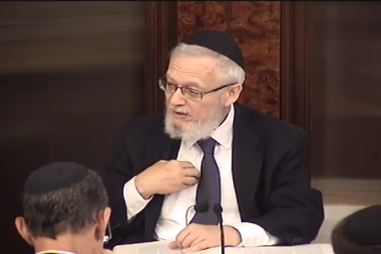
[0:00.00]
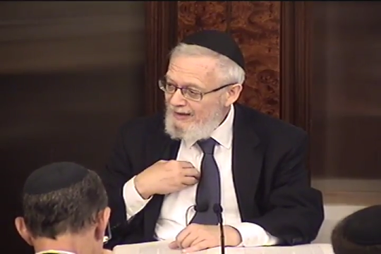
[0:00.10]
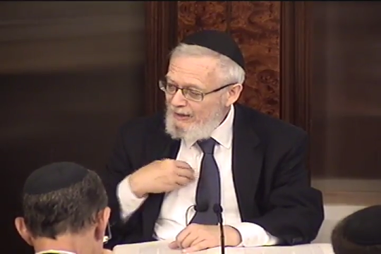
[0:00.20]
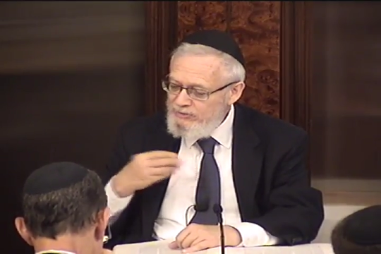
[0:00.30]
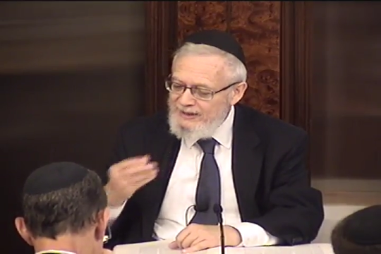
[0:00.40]

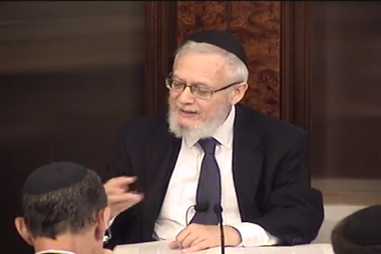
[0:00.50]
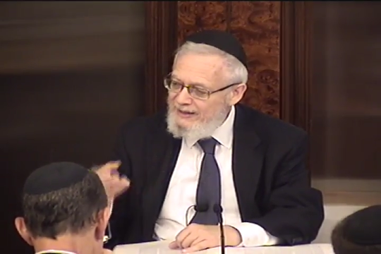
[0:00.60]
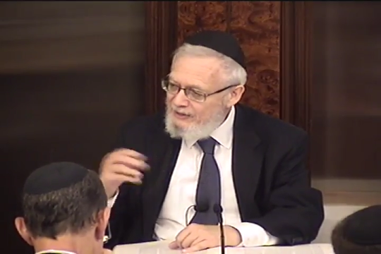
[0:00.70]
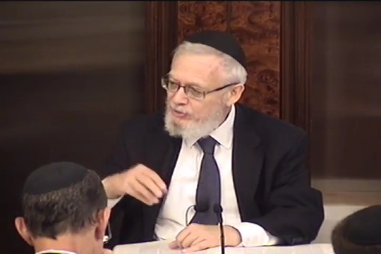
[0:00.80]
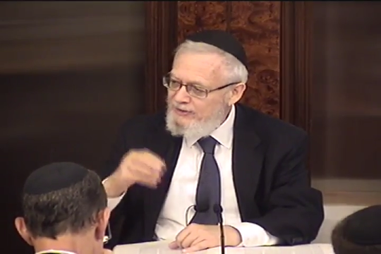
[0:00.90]
I'll take an
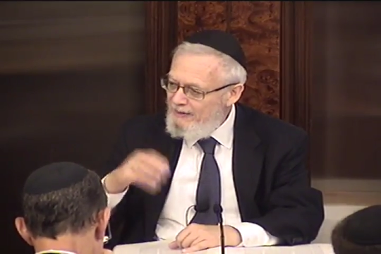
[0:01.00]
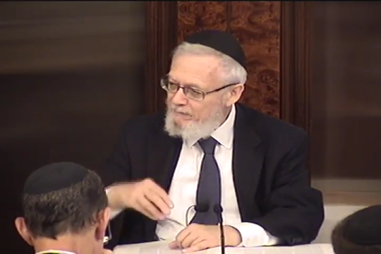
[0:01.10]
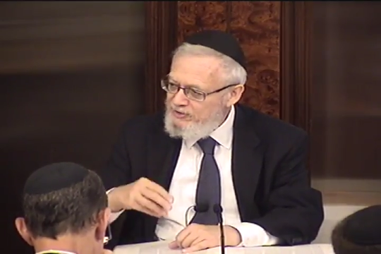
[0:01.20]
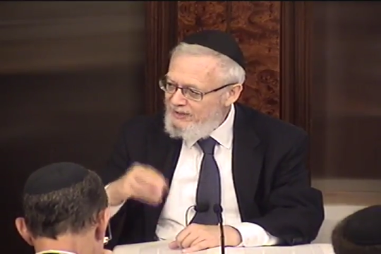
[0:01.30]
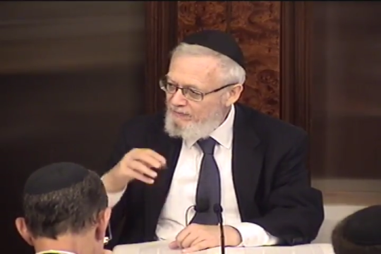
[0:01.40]
extra
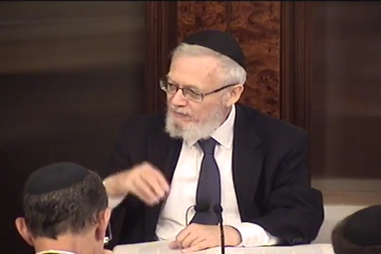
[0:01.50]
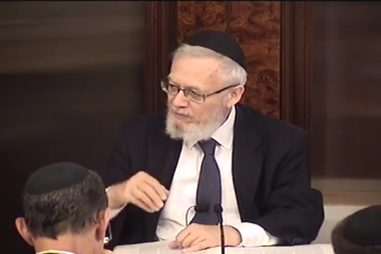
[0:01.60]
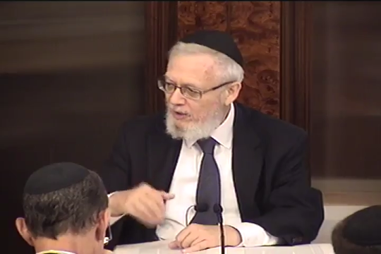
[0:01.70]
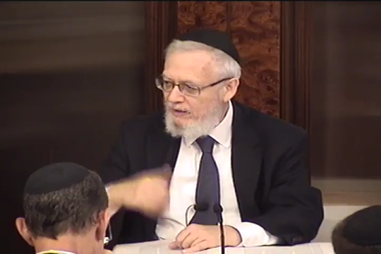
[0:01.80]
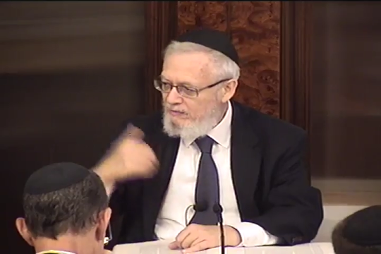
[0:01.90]
10% for
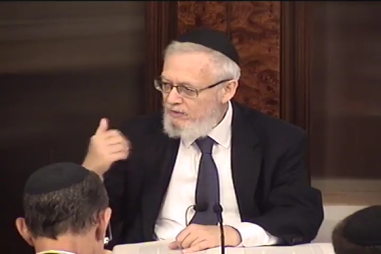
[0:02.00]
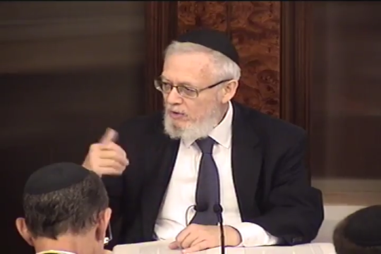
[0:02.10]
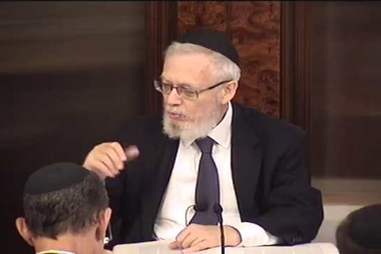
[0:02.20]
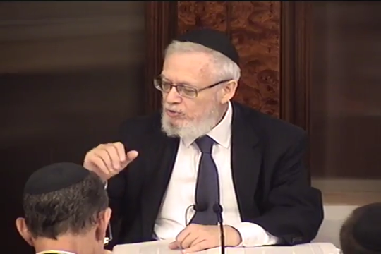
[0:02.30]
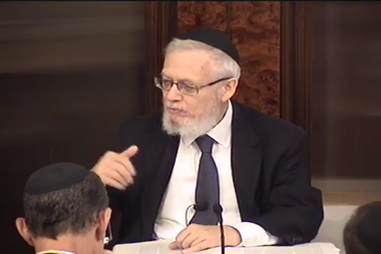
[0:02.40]
mine,
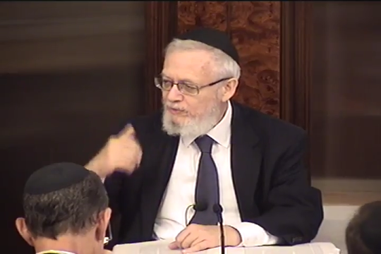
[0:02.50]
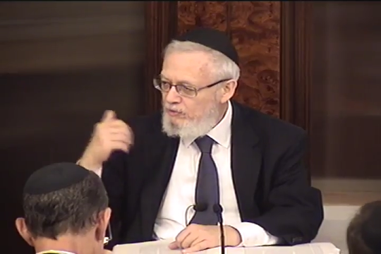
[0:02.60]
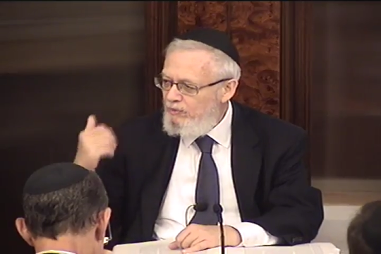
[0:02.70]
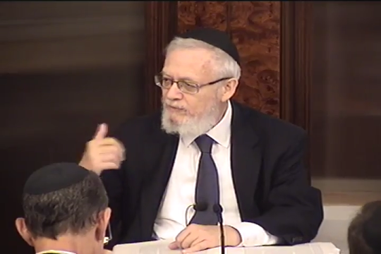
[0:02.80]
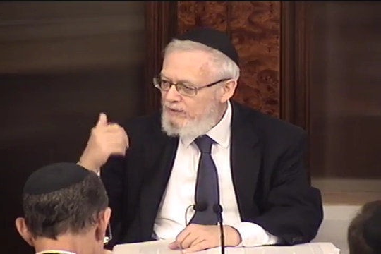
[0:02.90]
which would be
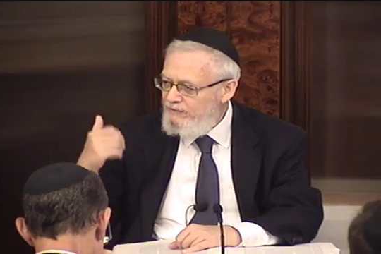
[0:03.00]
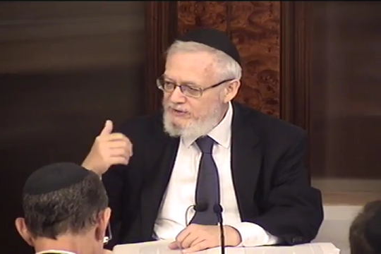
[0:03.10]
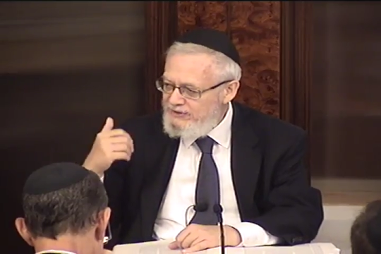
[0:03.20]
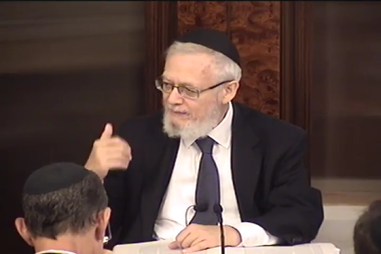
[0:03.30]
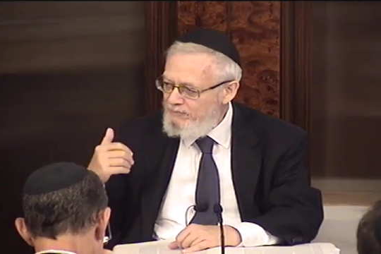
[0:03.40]
equivalent of his
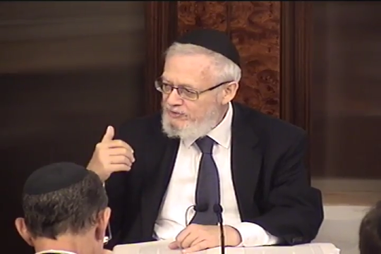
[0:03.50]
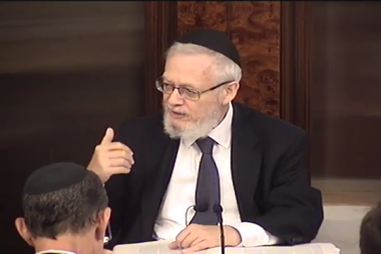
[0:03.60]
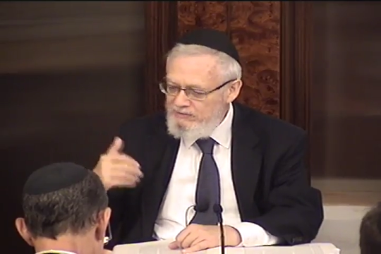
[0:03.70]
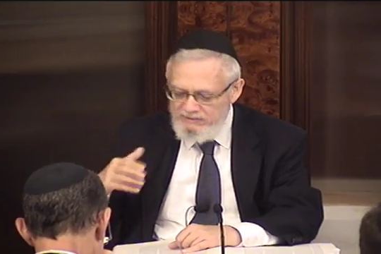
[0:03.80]
10%.